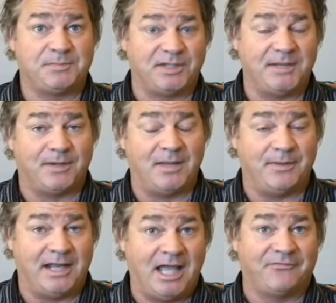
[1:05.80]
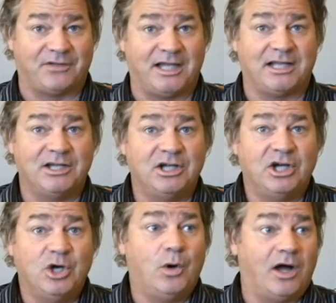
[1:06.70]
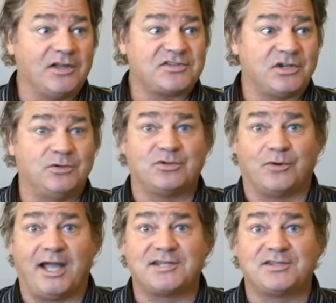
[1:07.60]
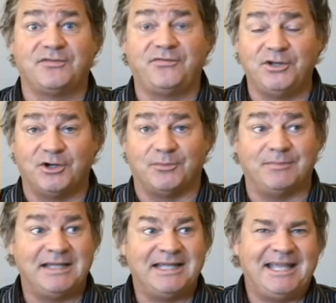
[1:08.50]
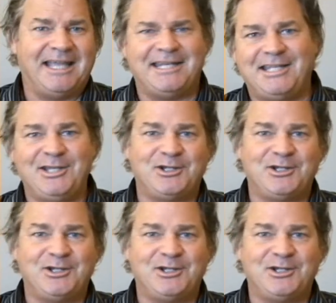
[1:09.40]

played by Ben Affleck, who also directs the film. And he